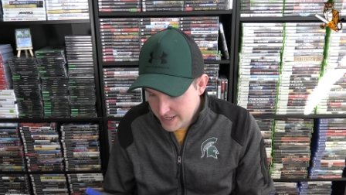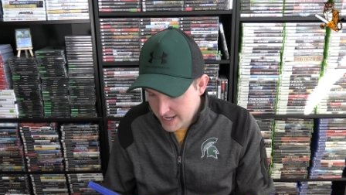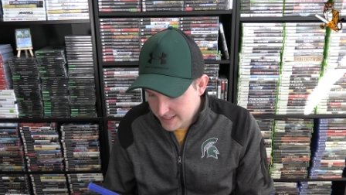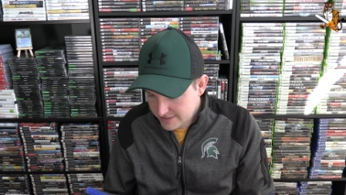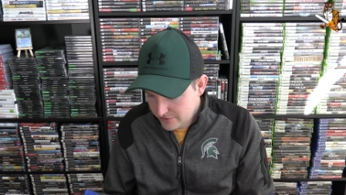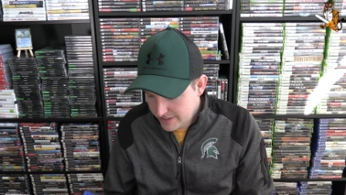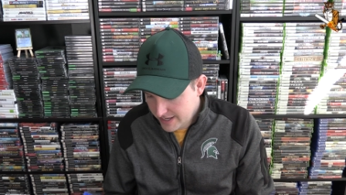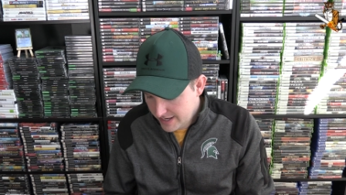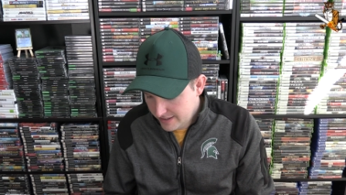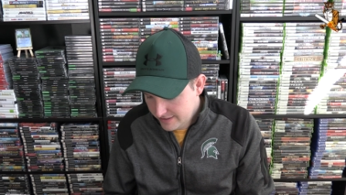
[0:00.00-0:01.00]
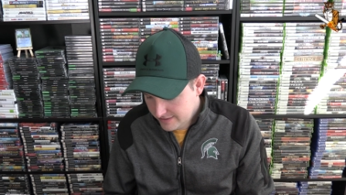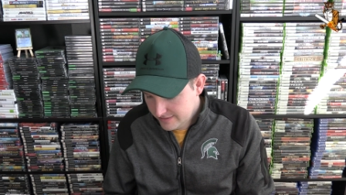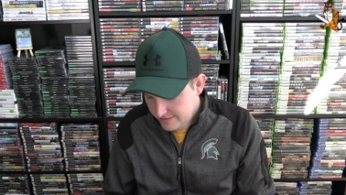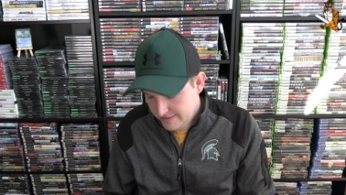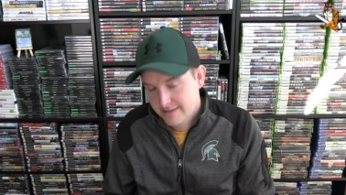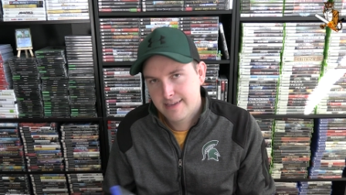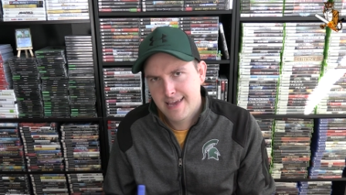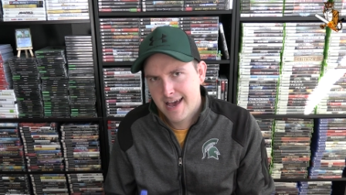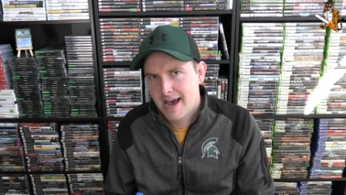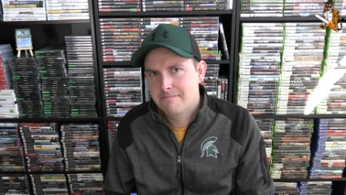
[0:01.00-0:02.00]
yes, okay.
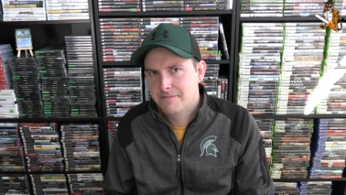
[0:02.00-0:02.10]
Yeah,